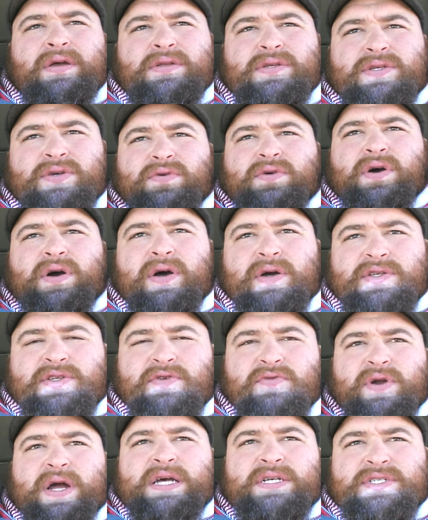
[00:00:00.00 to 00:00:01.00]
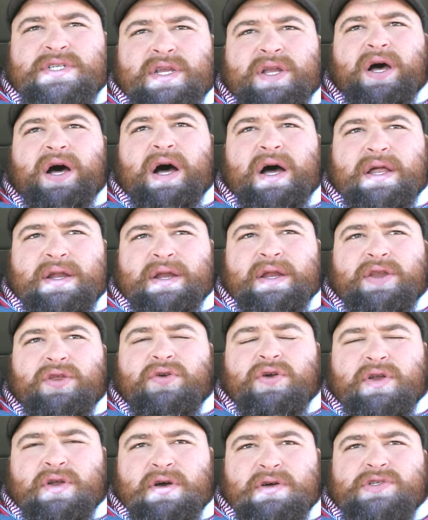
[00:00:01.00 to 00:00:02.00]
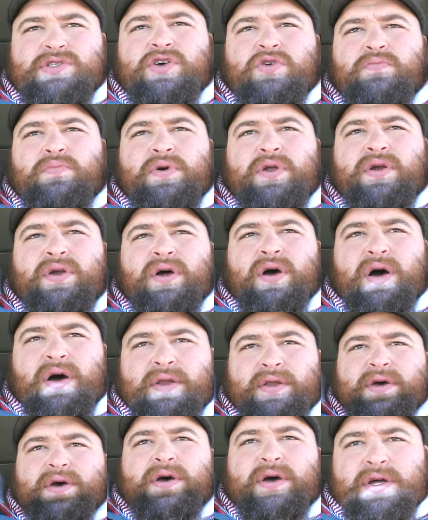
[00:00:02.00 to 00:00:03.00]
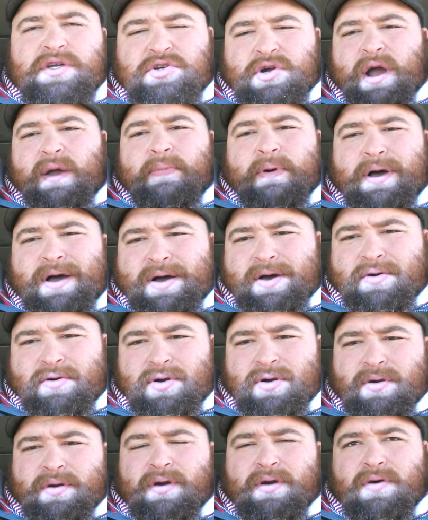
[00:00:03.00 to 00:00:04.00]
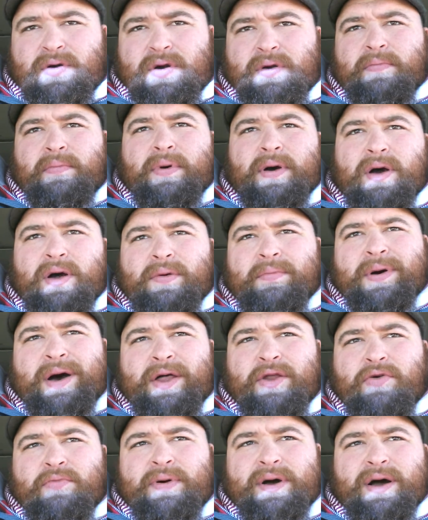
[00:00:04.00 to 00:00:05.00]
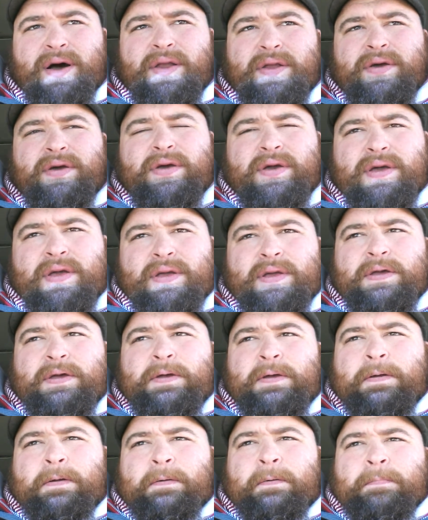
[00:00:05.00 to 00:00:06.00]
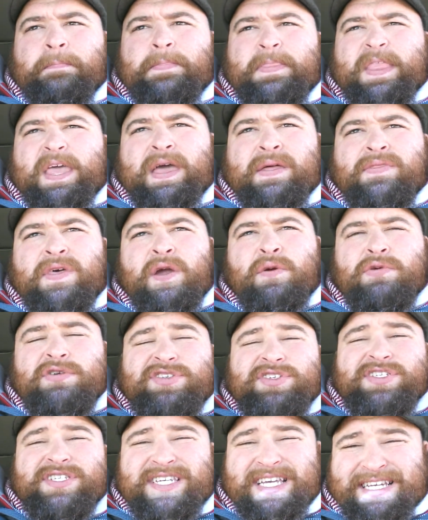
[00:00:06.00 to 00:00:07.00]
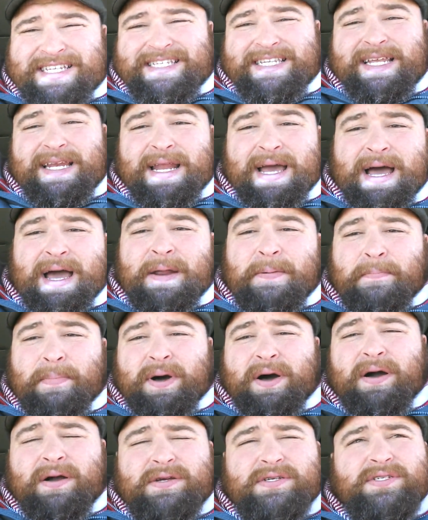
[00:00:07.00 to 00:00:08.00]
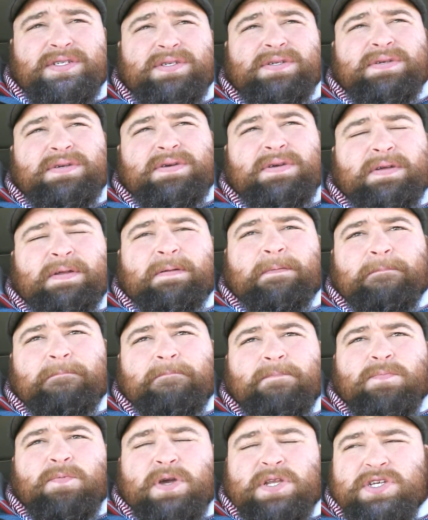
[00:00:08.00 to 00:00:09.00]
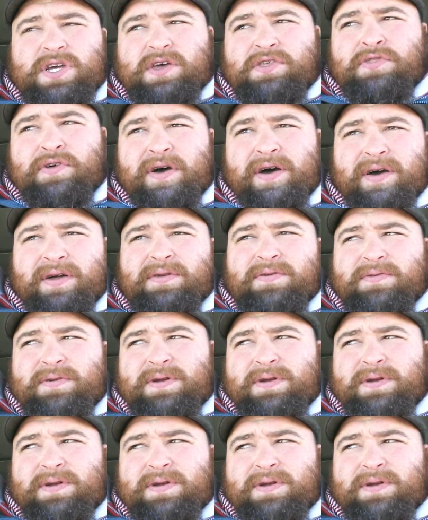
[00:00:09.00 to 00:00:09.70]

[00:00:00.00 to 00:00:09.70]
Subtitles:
to rest it on, and you can also put it on a tripod or a monopod. And they were $69, which I thought,